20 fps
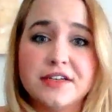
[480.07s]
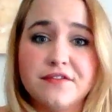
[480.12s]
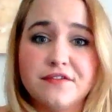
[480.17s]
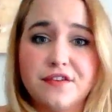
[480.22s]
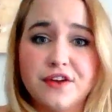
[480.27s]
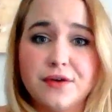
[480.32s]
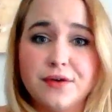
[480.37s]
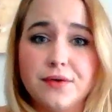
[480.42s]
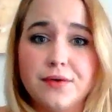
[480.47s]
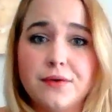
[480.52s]

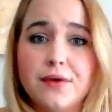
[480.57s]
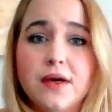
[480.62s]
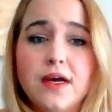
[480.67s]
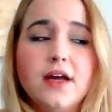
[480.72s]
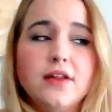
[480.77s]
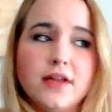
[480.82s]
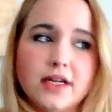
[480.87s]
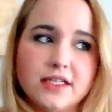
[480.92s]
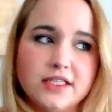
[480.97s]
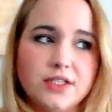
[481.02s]
VUE.
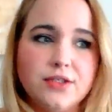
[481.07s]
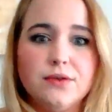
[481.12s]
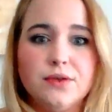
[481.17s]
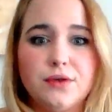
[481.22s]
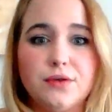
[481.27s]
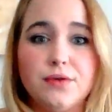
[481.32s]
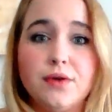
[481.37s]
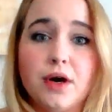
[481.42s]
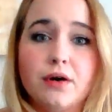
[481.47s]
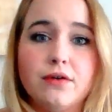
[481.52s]
That's who you
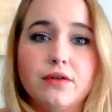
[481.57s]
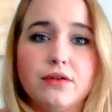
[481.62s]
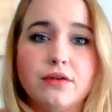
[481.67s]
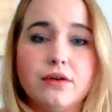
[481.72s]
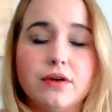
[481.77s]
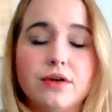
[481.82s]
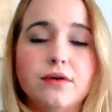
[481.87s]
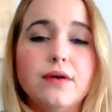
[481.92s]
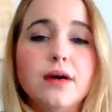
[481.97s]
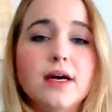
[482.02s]
go
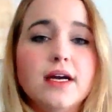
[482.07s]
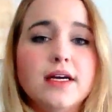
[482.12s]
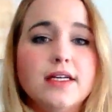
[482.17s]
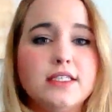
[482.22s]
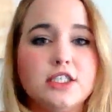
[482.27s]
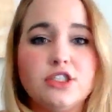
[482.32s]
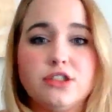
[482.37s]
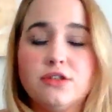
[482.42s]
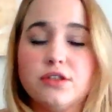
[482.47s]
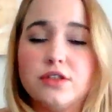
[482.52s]
through.
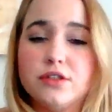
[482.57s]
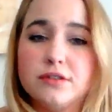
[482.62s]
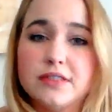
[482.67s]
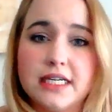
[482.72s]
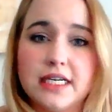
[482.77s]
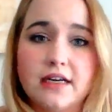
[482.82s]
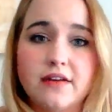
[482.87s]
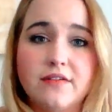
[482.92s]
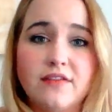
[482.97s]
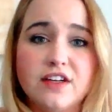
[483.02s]
Did you use
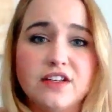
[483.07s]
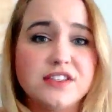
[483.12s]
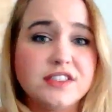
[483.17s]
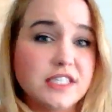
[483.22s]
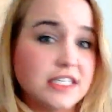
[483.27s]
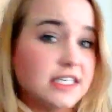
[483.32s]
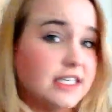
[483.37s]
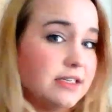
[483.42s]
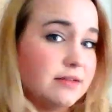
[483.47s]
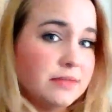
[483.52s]
any of their
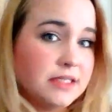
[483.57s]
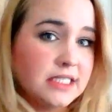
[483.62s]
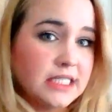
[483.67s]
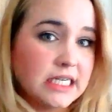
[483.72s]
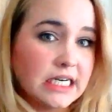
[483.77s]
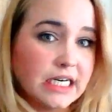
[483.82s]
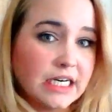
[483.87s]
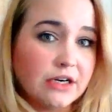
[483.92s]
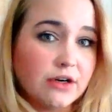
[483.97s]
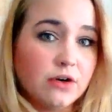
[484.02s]
study
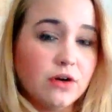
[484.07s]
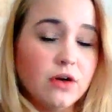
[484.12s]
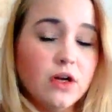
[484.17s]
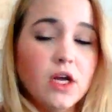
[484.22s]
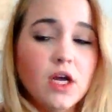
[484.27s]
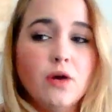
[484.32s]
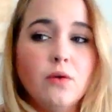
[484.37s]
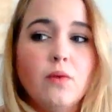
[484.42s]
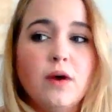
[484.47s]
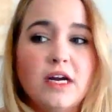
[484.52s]
material?
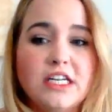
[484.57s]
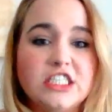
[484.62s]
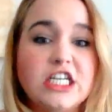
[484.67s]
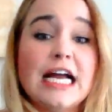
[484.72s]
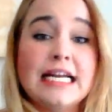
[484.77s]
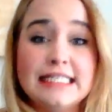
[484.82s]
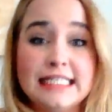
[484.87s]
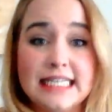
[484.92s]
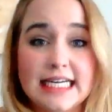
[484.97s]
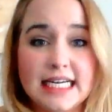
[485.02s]
Which I
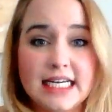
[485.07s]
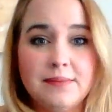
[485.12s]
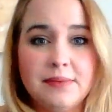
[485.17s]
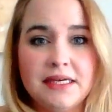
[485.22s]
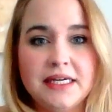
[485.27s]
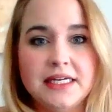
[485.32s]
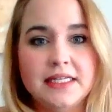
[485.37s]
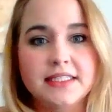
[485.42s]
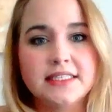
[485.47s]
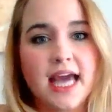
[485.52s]
did,
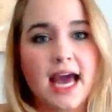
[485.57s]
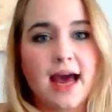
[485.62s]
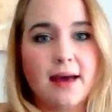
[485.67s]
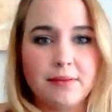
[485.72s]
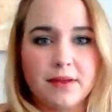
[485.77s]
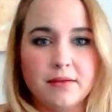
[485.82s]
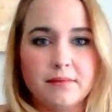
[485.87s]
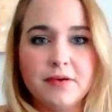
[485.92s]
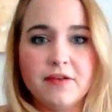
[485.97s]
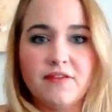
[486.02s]
because
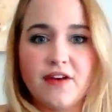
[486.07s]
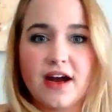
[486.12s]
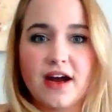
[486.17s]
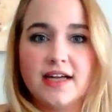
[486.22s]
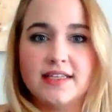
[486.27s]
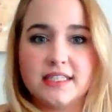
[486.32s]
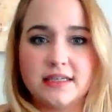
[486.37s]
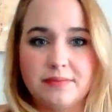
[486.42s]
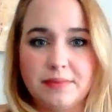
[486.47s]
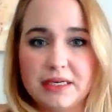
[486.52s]
Kaplan provides
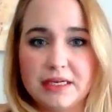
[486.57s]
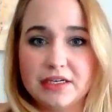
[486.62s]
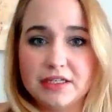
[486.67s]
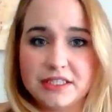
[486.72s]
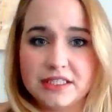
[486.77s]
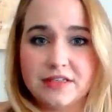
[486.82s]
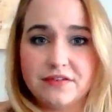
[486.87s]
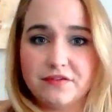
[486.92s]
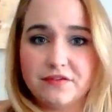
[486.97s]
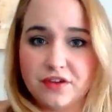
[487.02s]
a
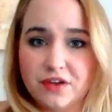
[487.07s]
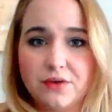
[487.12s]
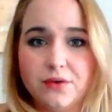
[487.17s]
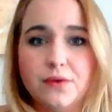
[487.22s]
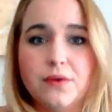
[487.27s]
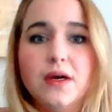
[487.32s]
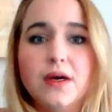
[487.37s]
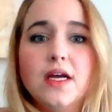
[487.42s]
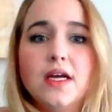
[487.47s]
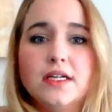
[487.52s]
Pearson VUE
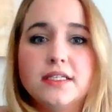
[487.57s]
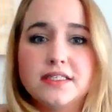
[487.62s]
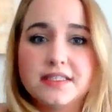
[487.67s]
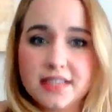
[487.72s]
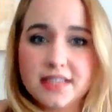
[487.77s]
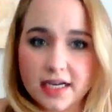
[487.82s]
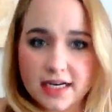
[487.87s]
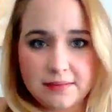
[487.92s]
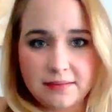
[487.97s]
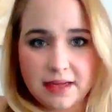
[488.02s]

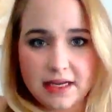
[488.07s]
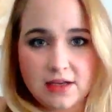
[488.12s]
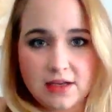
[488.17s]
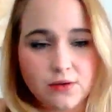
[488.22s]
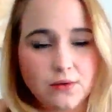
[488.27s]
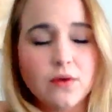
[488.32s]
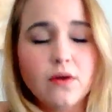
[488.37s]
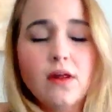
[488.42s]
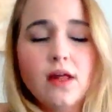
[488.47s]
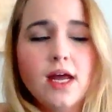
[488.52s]
study
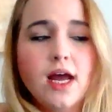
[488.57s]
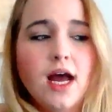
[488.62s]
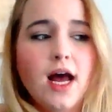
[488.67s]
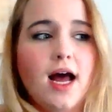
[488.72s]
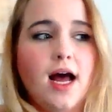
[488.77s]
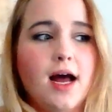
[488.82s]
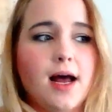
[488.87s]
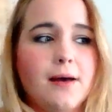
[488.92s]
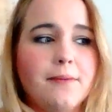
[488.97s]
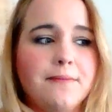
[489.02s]
manual.
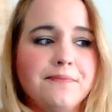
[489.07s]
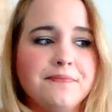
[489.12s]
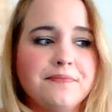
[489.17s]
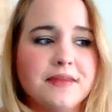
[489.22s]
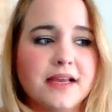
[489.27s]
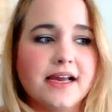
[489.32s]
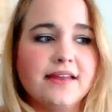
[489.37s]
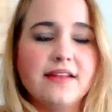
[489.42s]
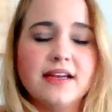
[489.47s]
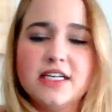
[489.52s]
And
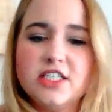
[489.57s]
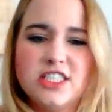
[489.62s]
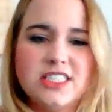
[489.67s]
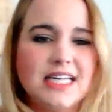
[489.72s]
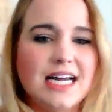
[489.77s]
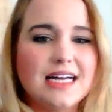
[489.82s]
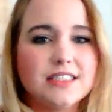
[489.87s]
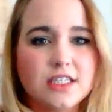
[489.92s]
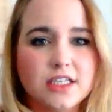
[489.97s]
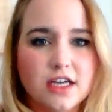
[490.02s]
then it just
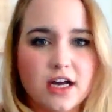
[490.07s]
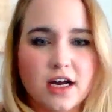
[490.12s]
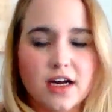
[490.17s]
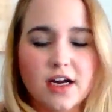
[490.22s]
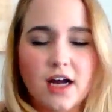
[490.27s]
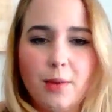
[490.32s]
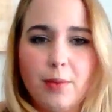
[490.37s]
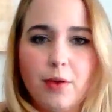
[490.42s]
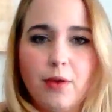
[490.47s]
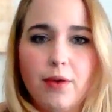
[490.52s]
asks a
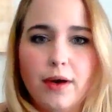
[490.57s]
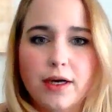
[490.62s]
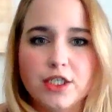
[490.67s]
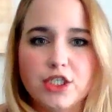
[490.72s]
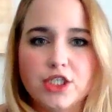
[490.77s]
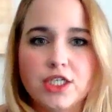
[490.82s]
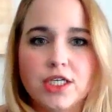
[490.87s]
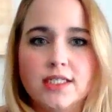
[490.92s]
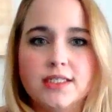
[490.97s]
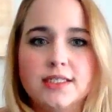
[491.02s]
couple
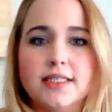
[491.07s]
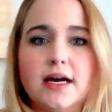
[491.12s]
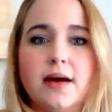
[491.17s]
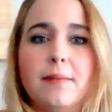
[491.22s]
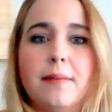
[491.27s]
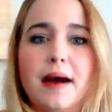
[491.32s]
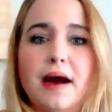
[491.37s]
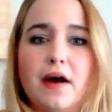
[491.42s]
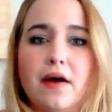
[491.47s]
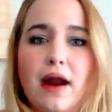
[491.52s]
questions
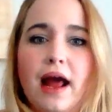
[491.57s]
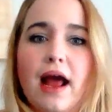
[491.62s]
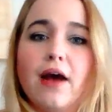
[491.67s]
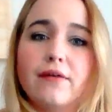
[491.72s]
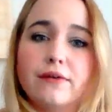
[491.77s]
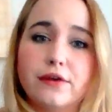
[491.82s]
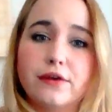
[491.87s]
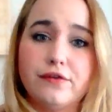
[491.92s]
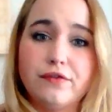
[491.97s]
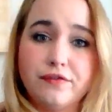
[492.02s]
about how
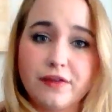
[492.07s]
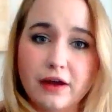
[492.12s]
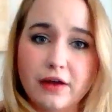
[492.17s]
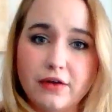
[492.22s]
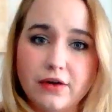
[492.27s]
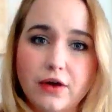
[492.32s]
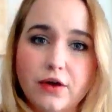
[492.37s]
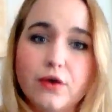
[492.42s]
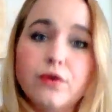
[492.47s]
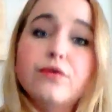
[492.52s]
you felt
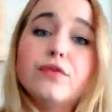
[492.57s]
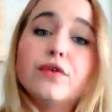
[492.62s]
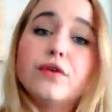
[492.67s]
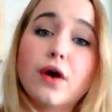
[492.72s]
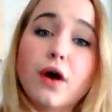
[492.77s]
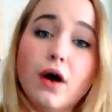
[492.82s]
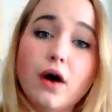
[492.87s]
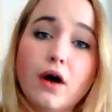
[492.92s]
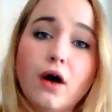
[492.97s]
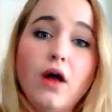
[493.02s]

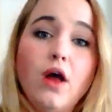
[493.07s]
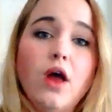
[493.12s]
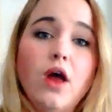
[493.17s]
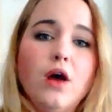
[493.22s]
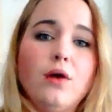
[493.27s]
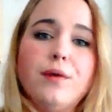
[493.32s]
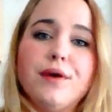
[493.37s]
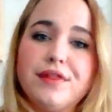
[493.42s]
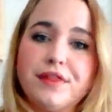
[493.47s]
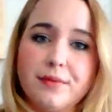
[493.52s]
overall
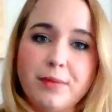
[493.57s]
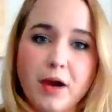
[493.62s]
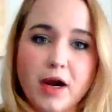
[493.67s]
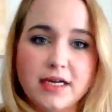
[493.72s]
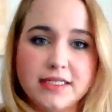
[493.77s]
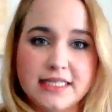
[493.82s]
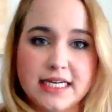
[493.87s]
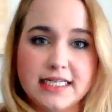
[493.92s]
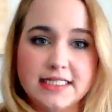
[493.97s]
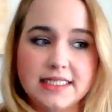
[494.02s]
with the
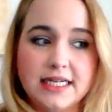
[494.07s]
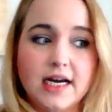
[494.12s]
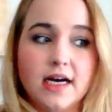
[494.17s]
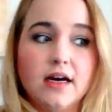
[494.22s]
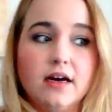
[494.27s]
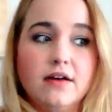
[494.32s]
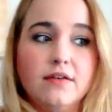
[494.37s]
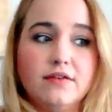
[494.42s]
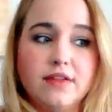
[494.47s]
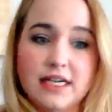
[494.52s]
process
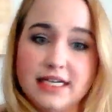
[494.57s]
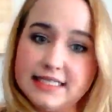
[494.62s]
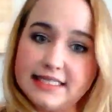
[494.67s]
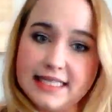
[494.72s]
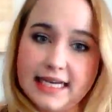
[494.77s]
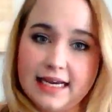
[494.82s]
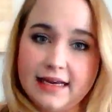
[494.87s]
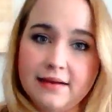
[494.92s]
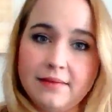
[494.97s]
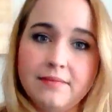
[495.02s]
of the
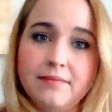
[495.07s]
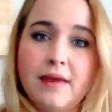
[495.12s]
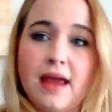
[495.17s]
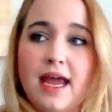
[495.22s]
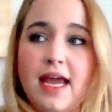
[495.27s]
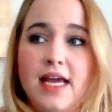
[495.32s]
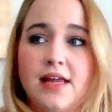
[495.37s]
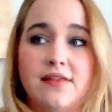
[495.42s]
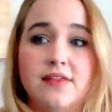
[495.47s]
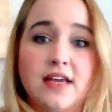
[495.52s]
exam
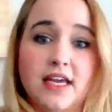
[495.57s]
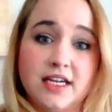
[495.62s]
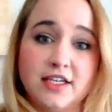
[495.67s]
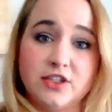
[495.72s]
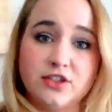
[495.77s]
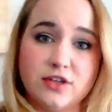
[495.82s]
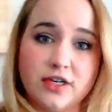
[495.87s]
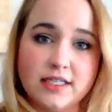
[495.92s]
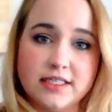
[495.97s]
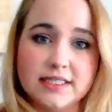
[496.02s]
and the
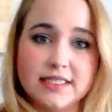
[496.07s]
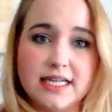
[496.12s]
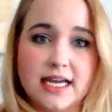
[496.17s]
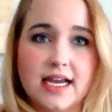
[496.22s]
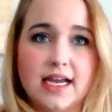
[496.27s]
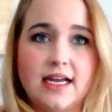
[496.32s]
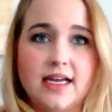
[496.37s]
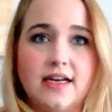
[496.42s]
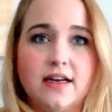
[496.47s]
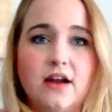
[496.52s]
entrance.
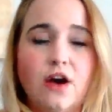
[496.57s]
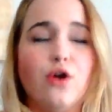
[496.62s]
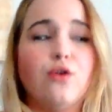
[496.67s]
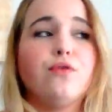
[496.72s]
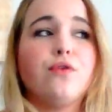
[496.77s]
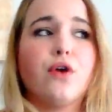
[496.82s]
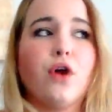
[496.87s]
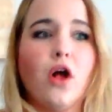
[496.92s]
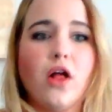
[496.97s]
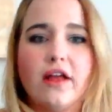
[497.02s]
And
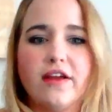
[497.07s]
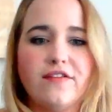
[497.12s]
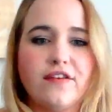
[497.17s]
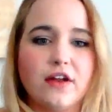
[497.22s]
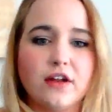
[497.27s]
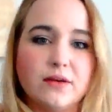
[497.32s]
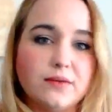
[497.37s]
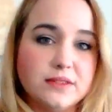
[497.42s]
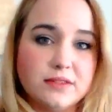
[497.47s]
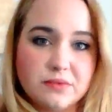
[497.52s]
overall, I felt
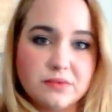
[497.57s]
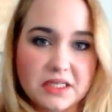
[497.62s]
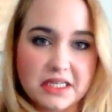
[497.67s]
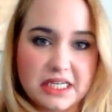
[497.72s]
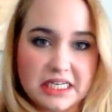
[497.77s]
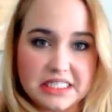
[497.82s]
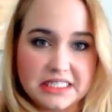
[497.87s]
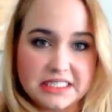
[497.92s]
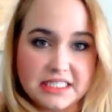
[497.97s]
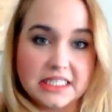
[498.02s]
it was really
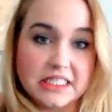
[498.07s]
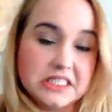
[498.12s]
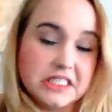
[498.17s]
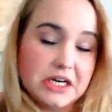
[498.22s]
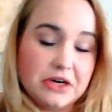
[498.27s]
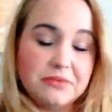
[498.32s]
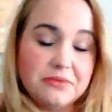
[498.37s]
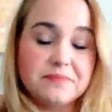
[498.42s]
easy. So